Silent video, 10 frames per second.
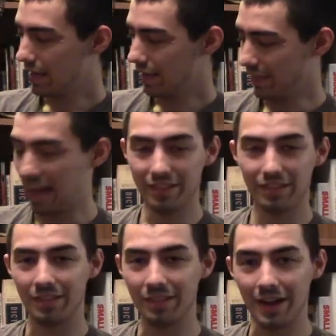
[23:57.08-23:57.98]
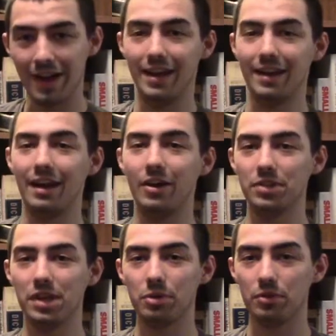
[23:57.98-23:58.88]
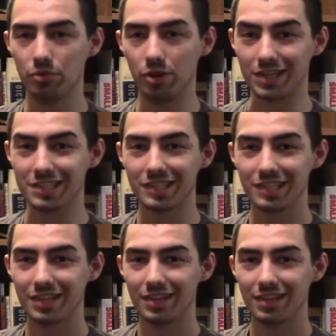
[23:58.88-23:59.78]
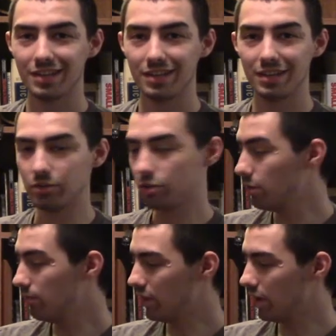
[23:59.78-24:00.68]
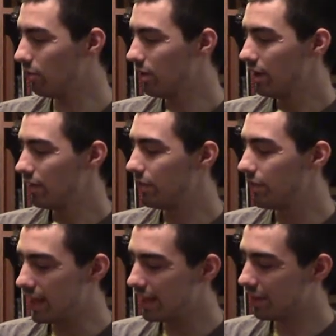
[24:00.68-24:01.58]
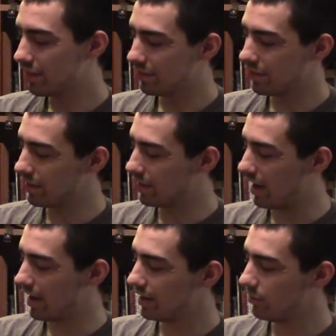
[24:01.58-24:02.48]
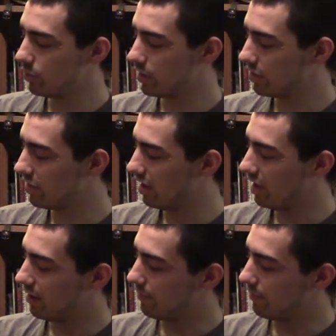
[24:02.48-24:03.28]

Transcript: That's not how they would have looked. In truth, though, this design with the